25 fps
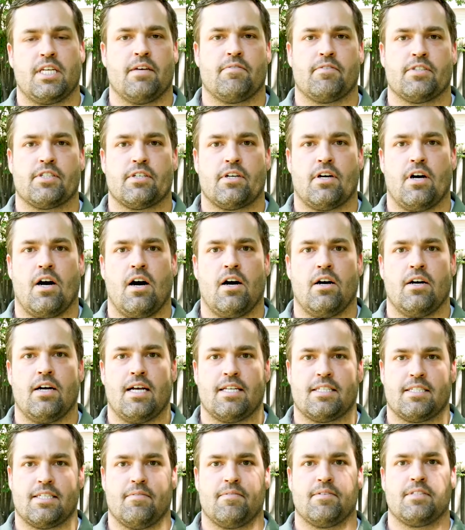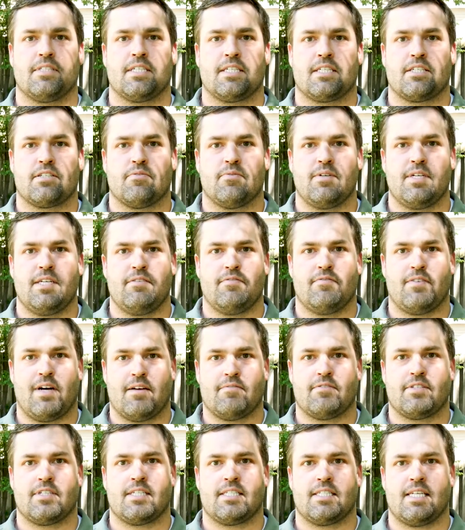give us a call at
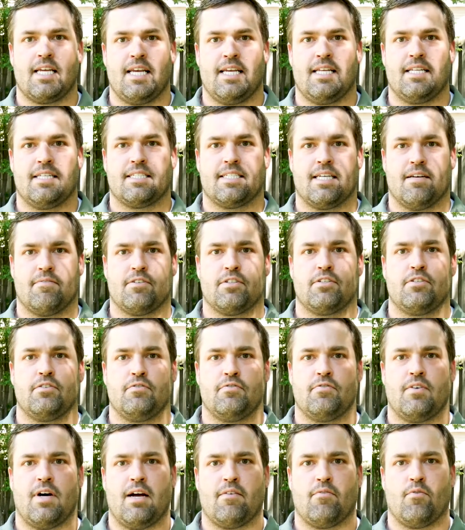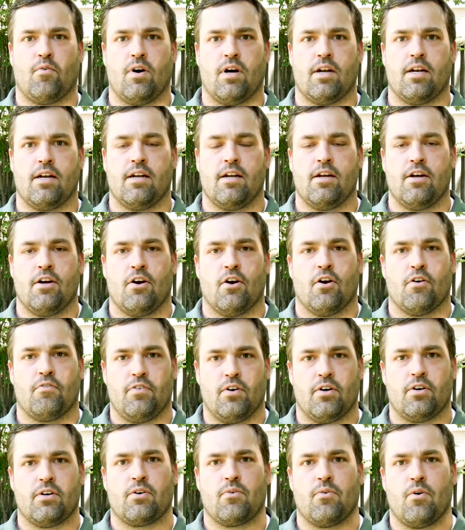763-568-7251 or
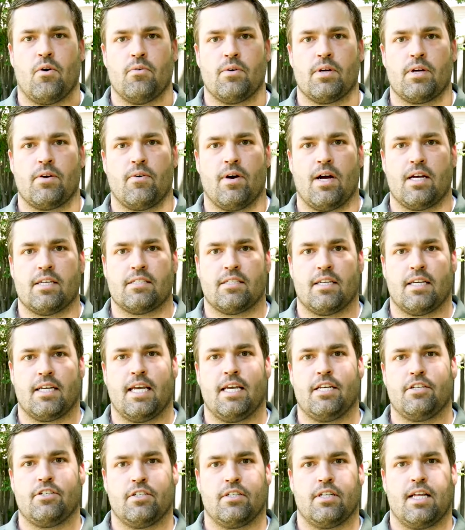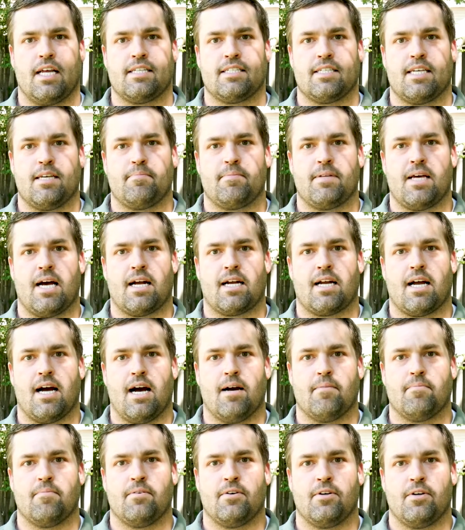fill out a quote request at
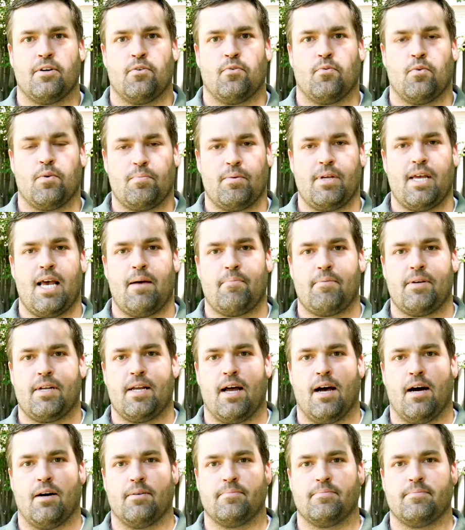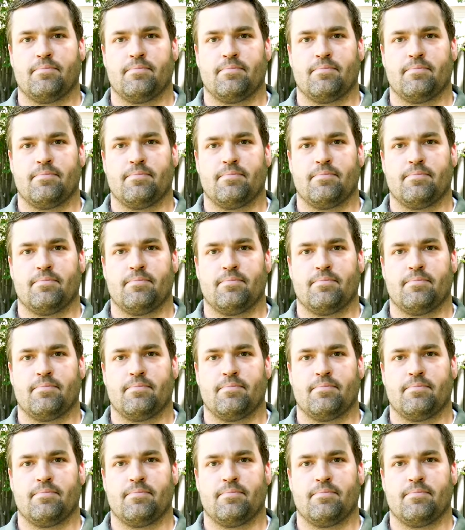kglandscape.com. We'd be happy to help.